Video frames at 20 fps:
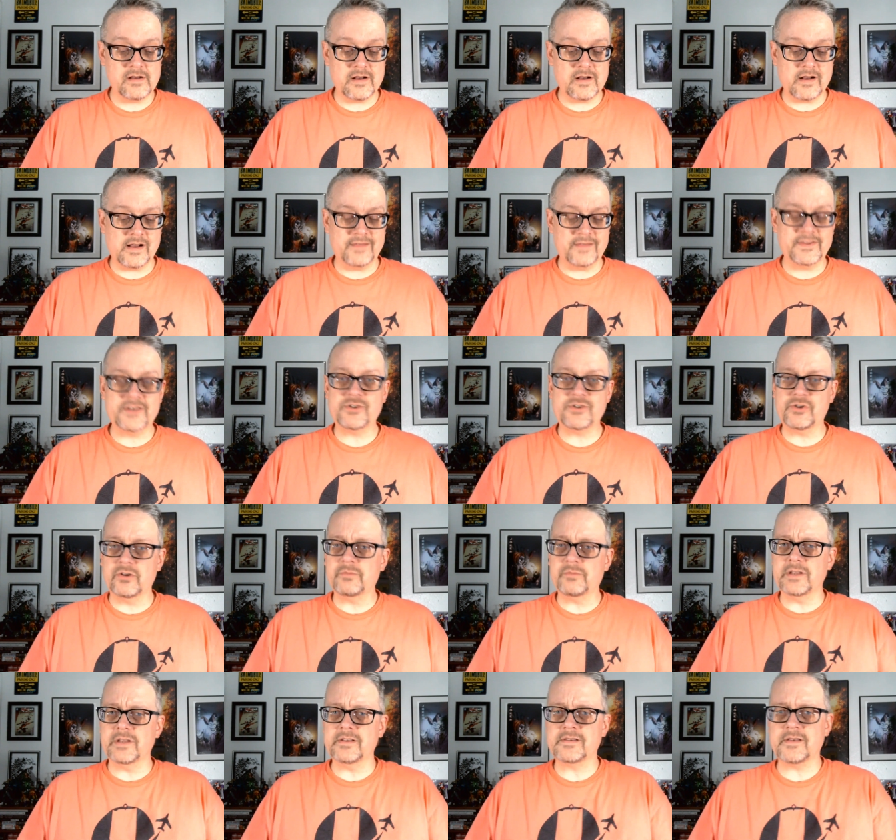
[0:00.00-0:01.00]
Uh, this should
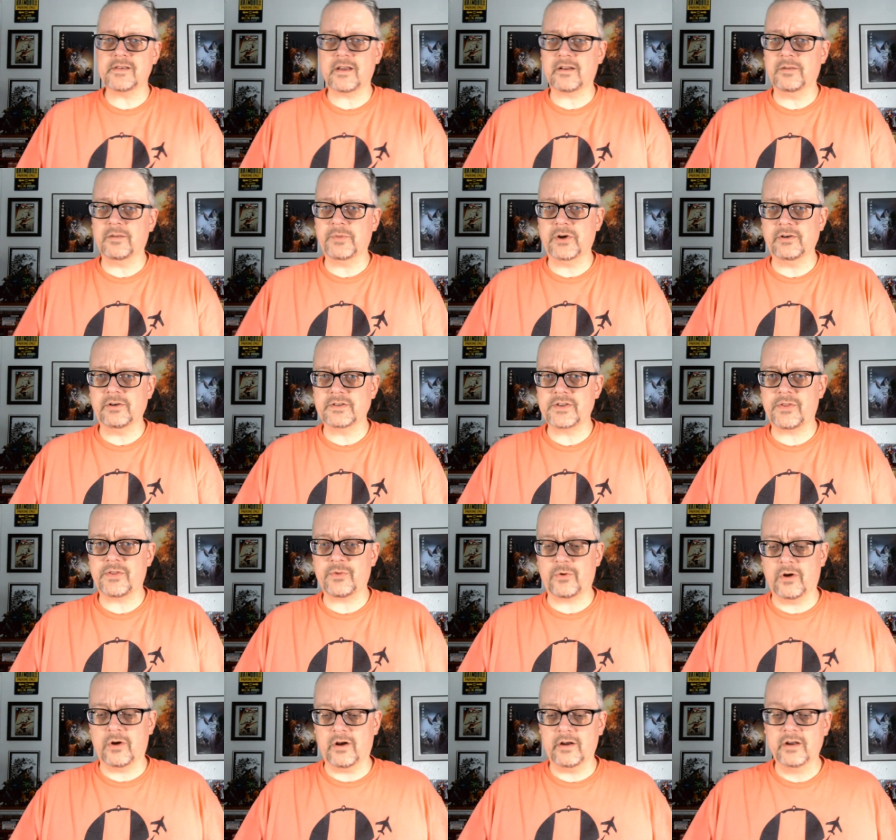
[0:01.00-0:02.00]
be the second appearance of
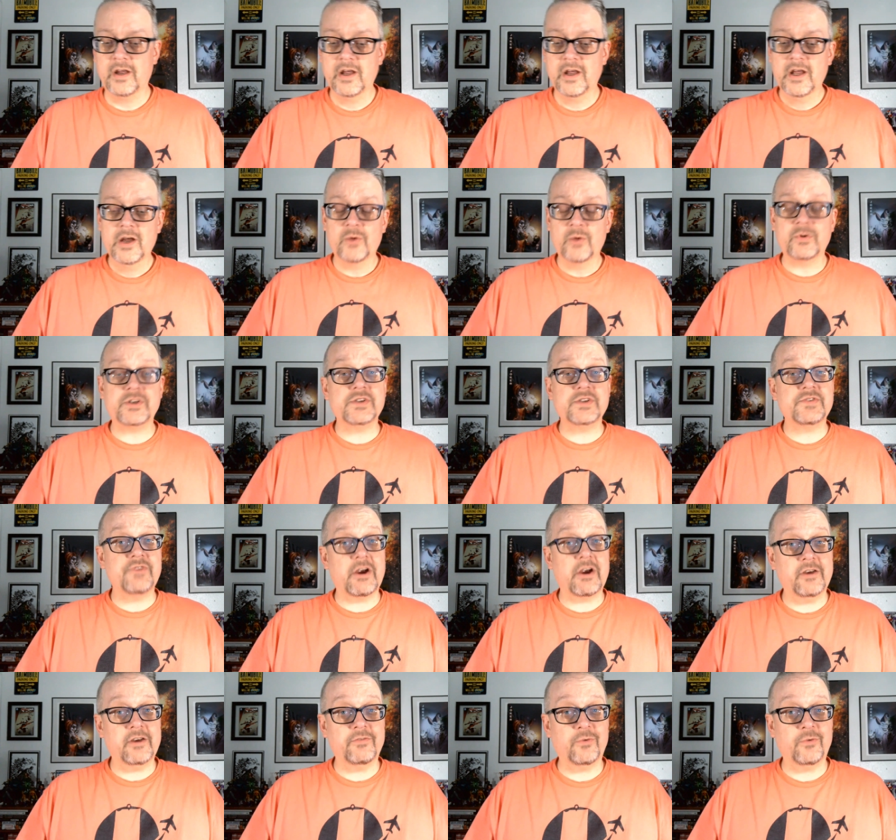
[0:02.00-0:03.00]
Thrawn, which is
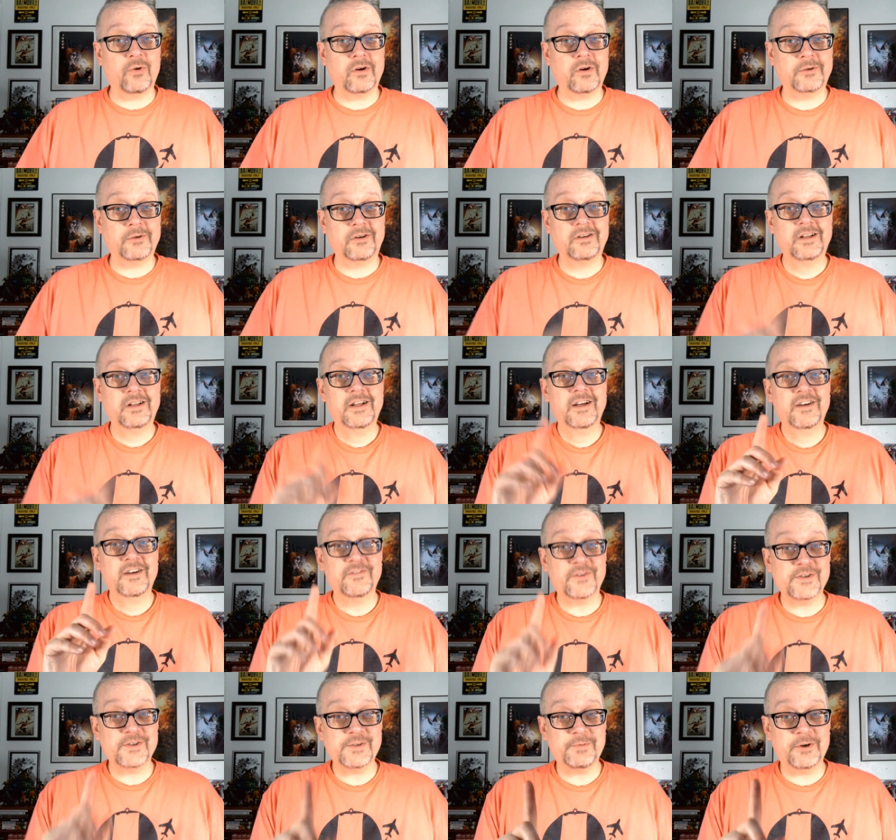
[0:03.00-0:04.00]
very affordable.
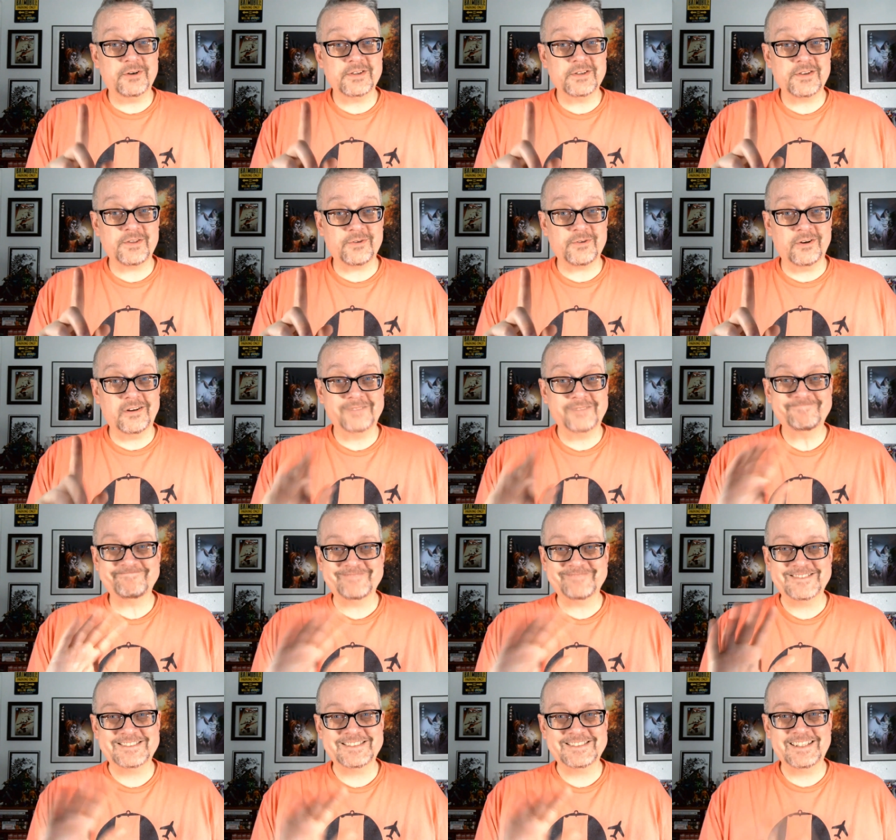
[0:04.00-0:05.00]
First appearance of Thrawn,
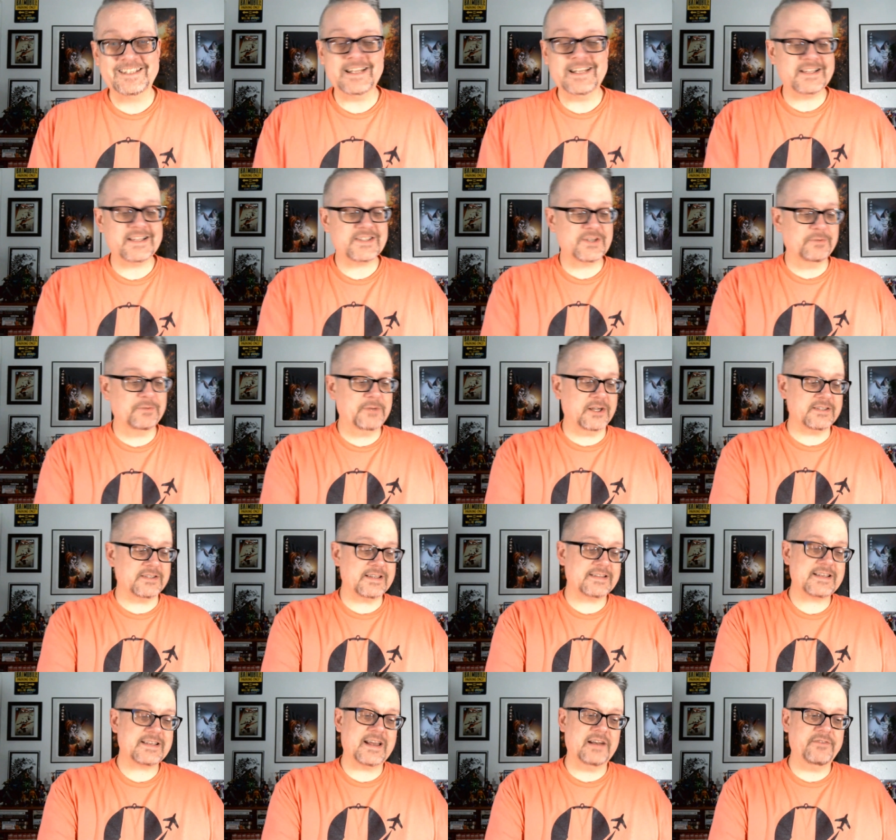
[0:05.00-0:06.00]
not so much.
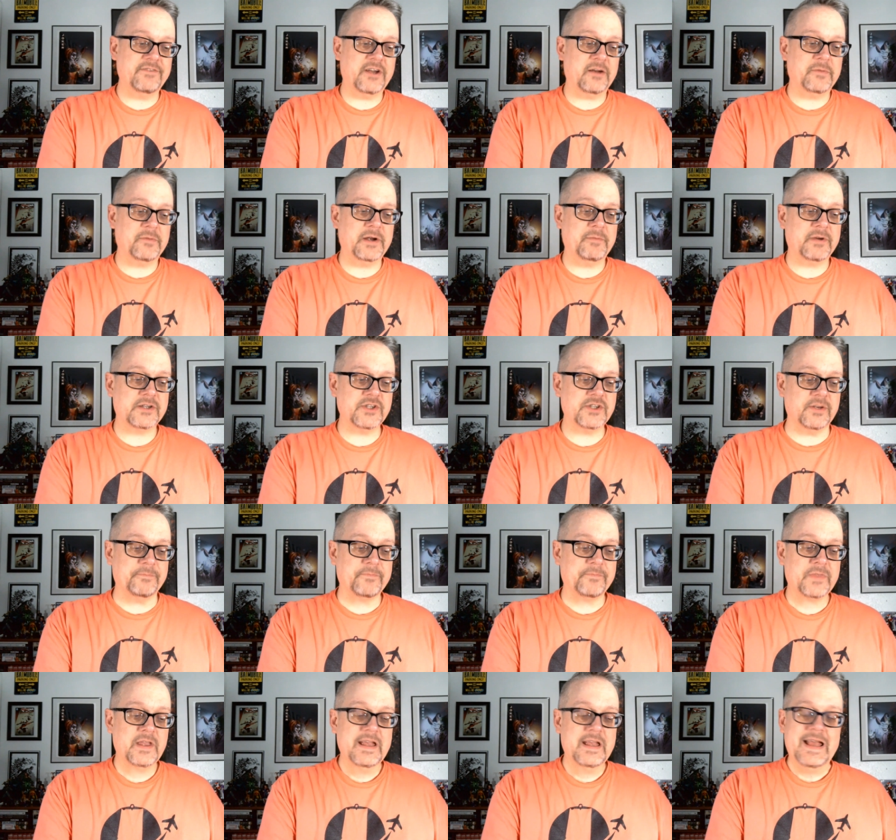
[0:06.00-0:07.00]
That's kind of out of my budget.
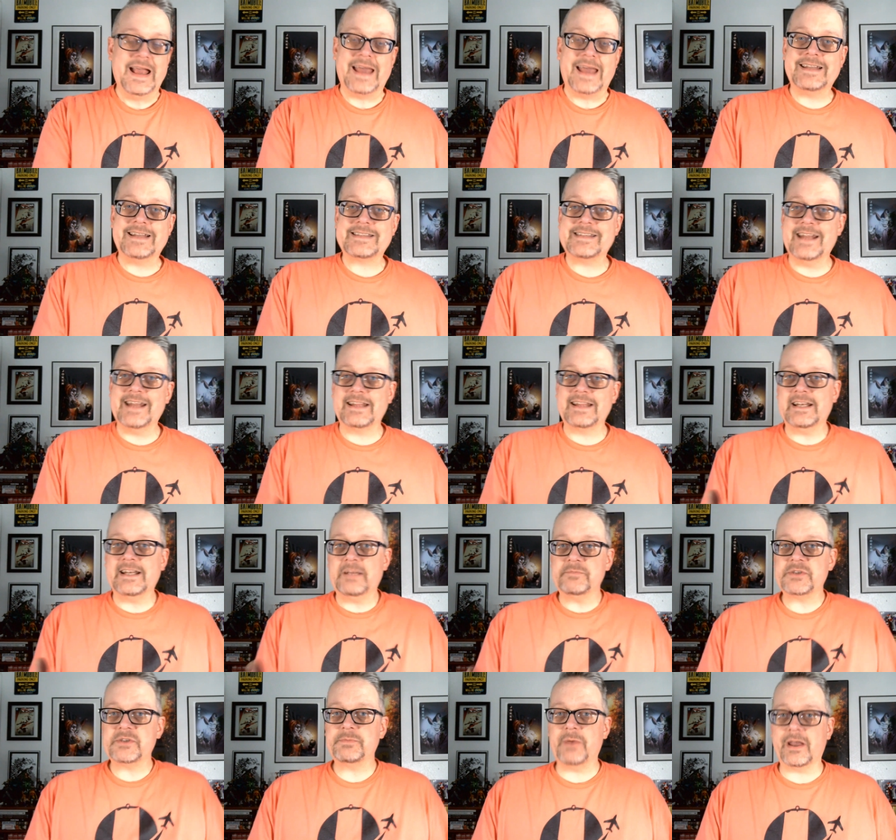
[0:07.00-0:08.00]
And it's not that
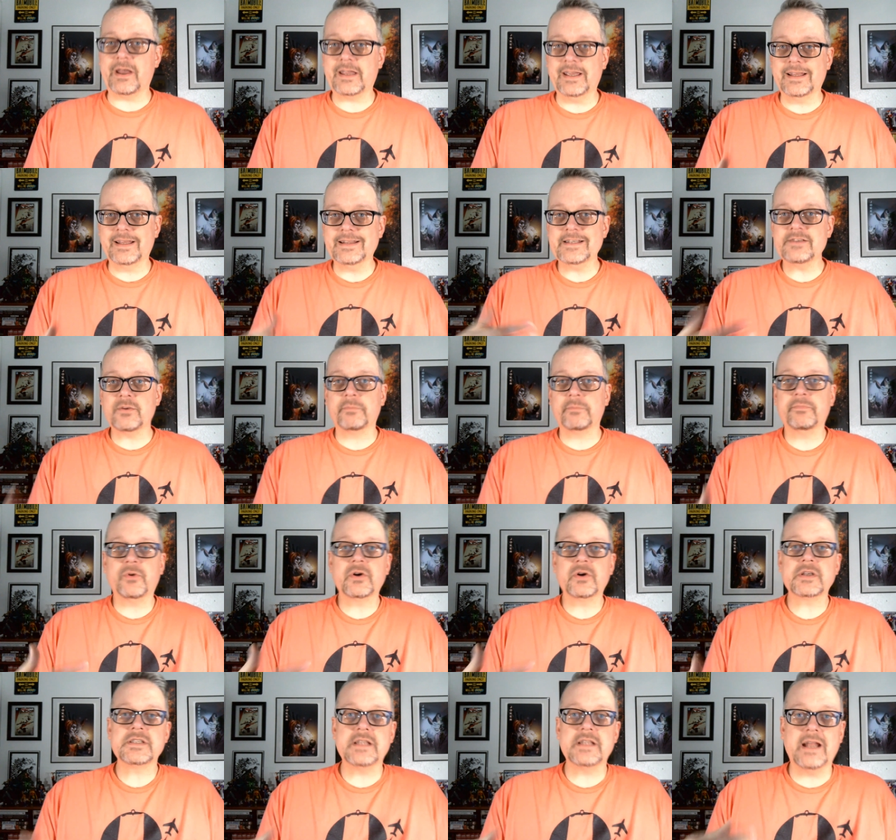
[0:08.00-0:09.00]
I'm specking, these are
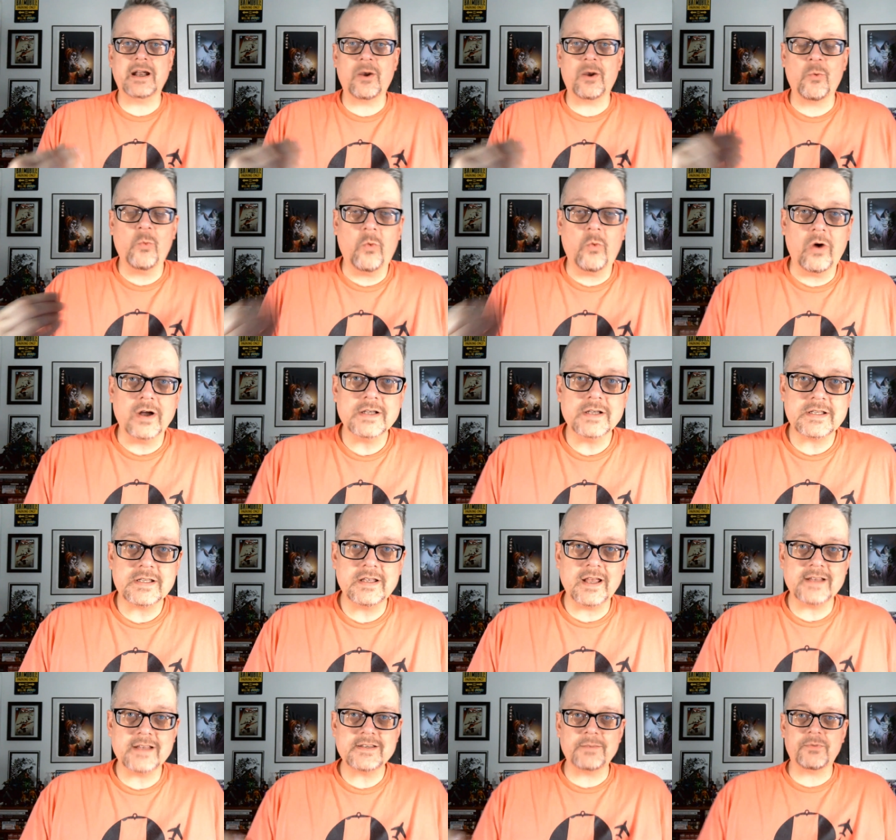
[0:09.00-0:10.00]
books that I want
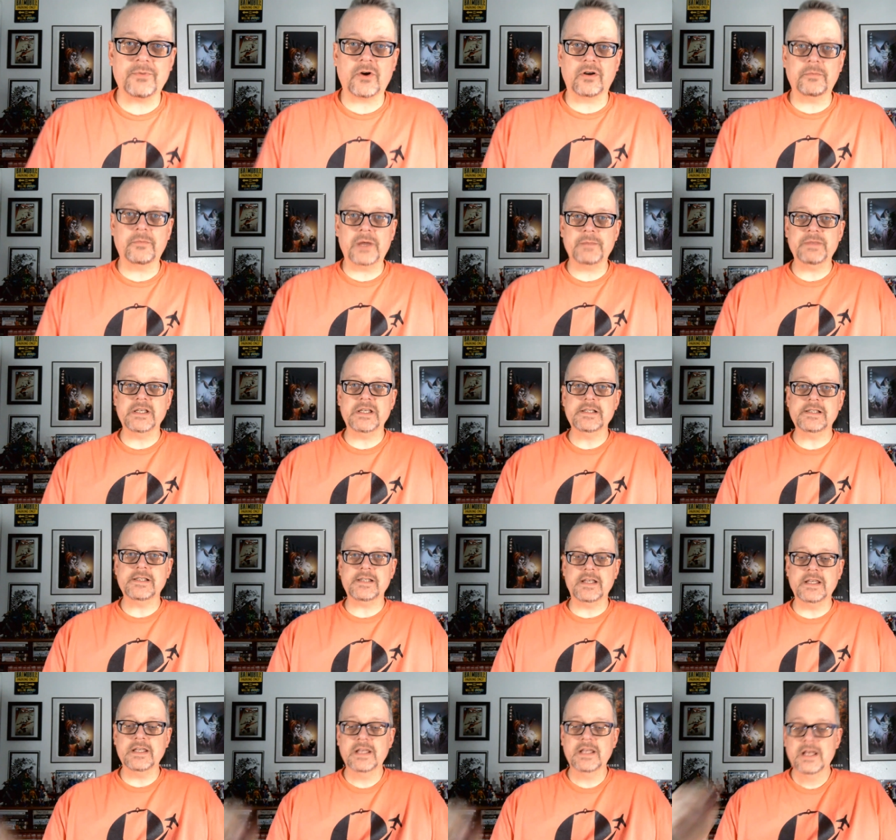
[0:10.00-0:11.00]
as a part of my
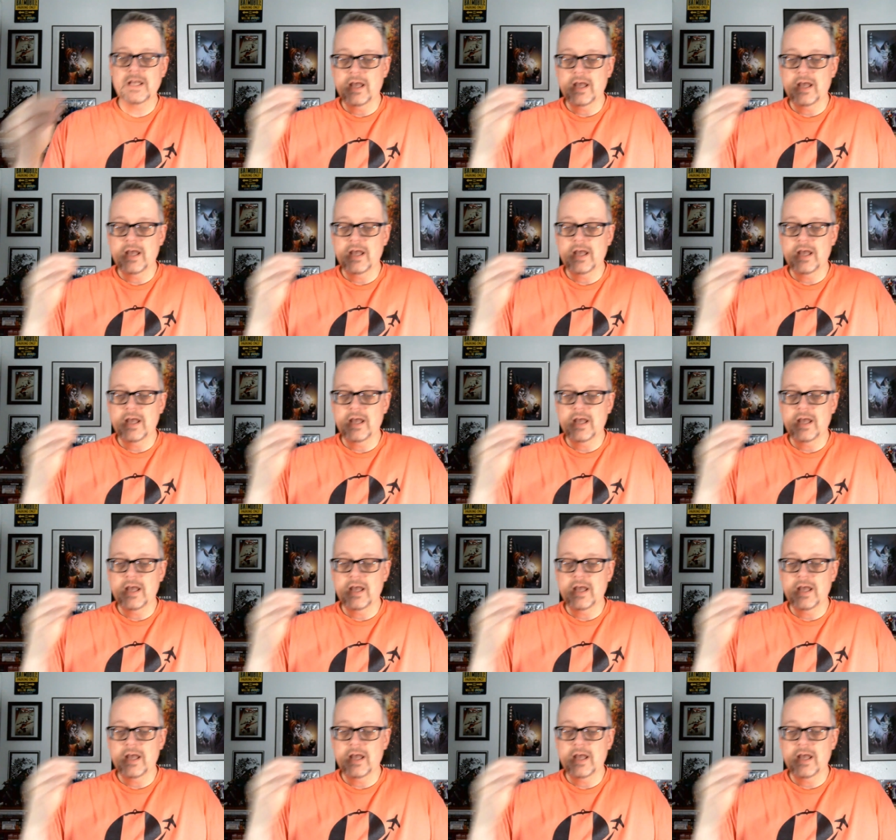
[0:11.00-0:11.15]
PC.